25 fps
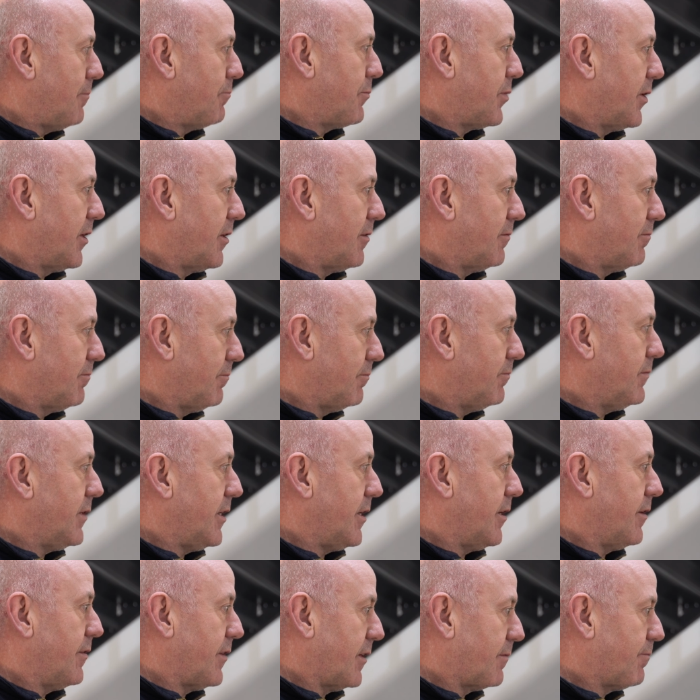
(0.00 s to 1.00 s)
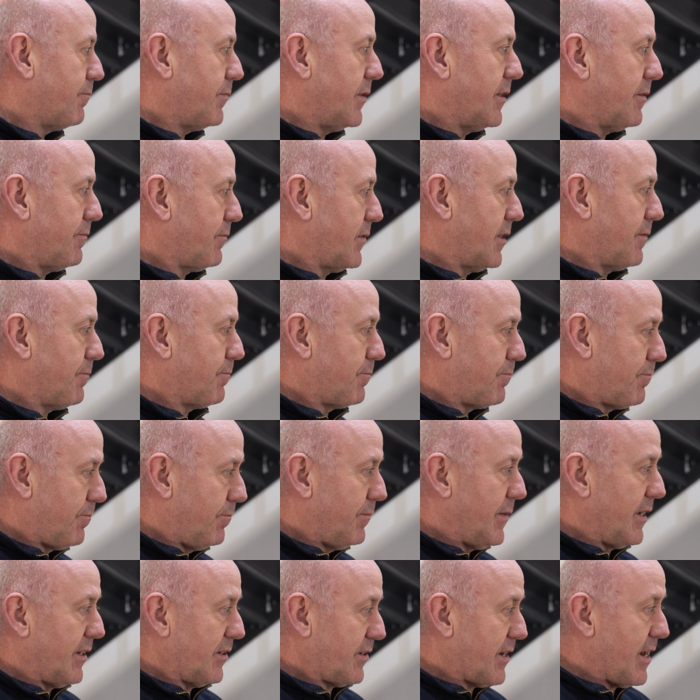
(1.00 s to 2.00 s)
But
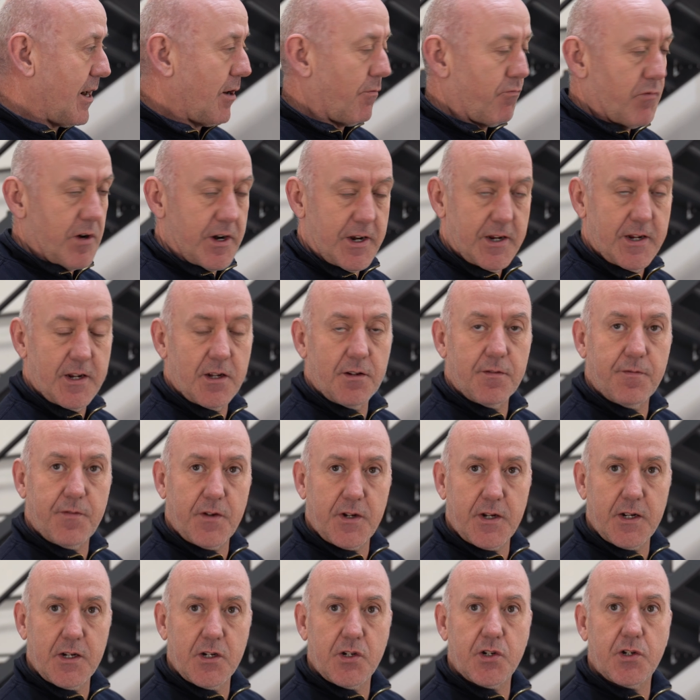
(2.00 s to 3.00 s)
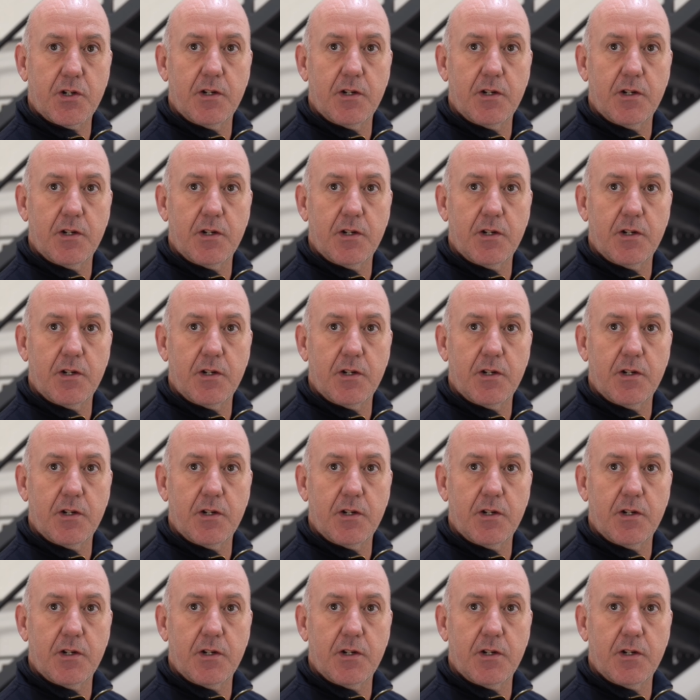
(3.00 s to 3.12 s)
it's now ready, it's finished.